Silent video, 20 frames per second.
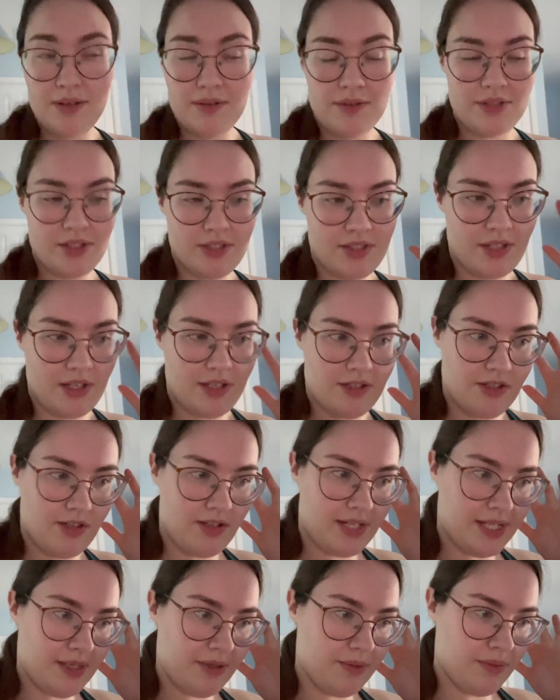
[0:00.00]
We're just gonna do
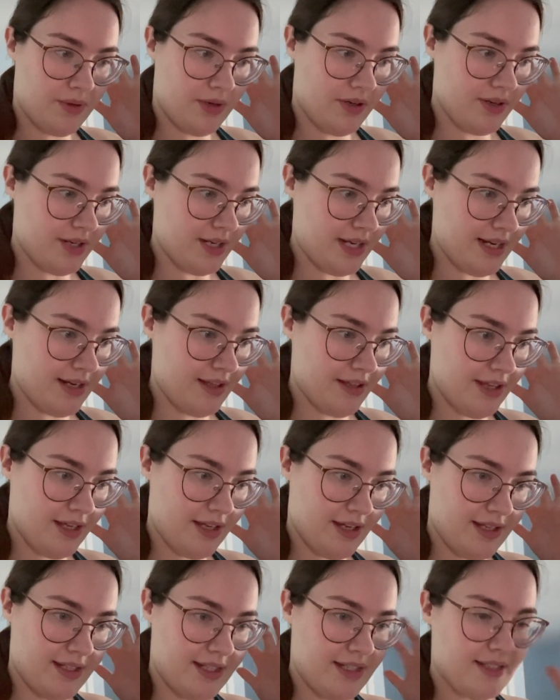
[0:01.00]
a little one, and I
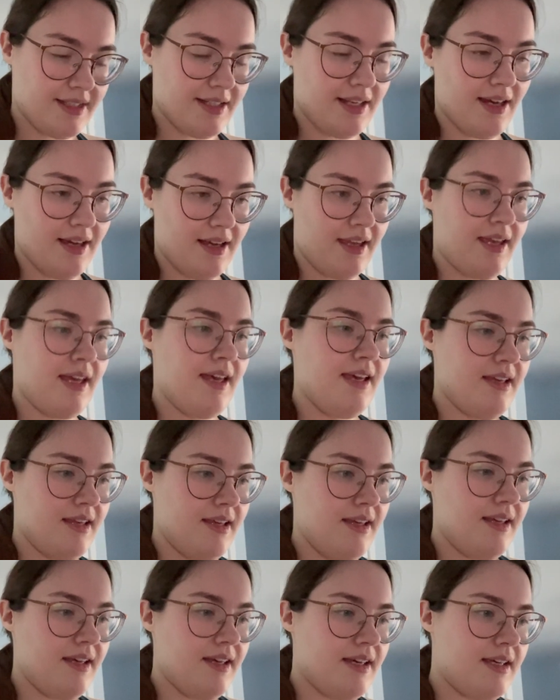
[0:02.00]
think I need to like
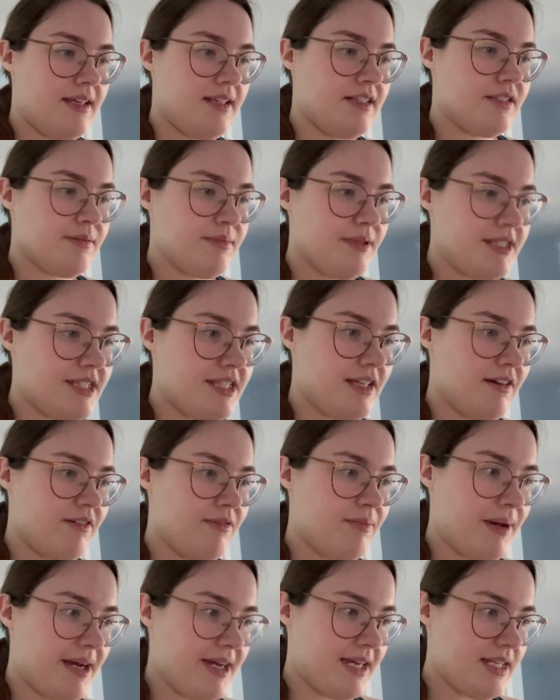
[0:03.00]
ease
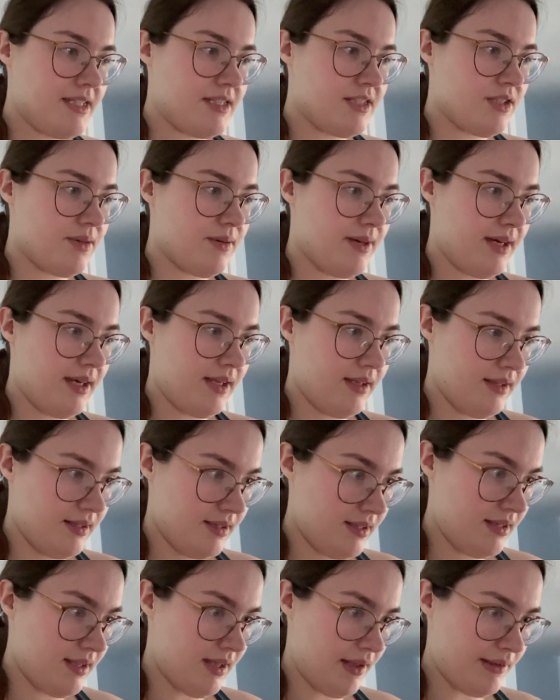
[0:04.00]
myself back into it
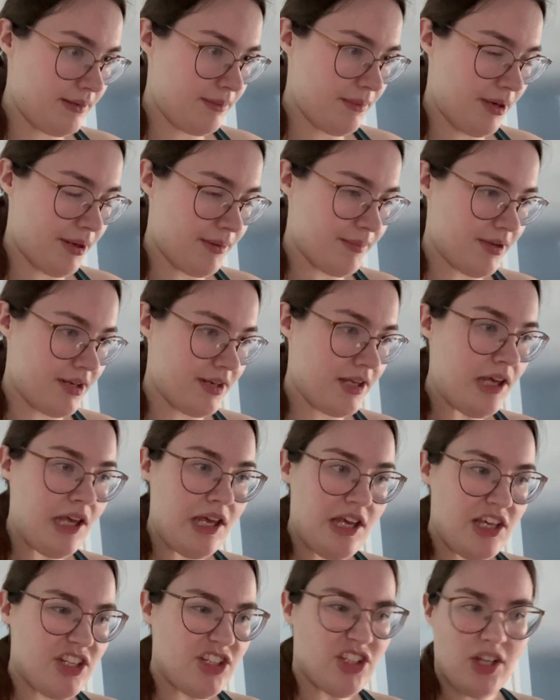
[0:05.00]
at the moment.
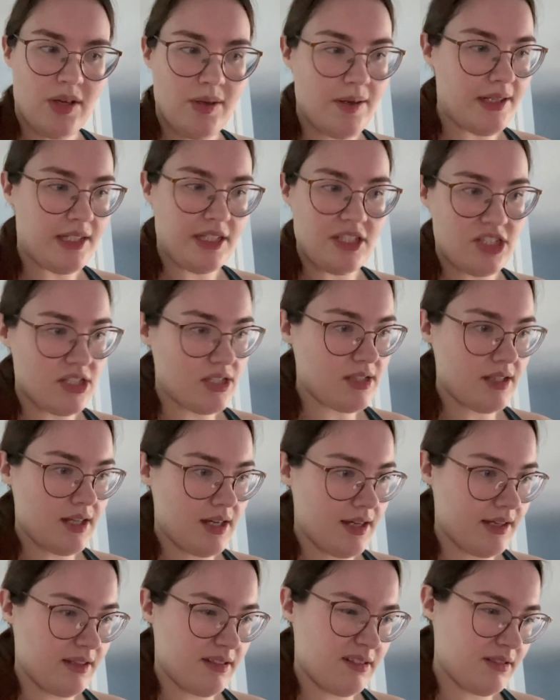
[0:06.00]
So when you're just
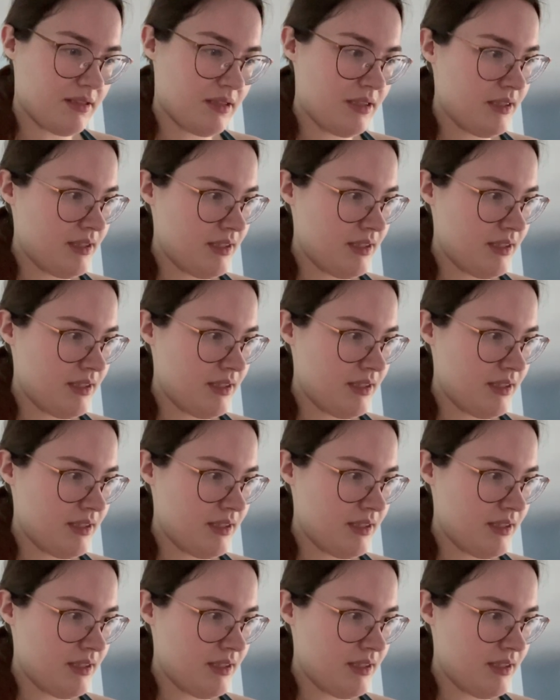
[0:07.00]
like, oh,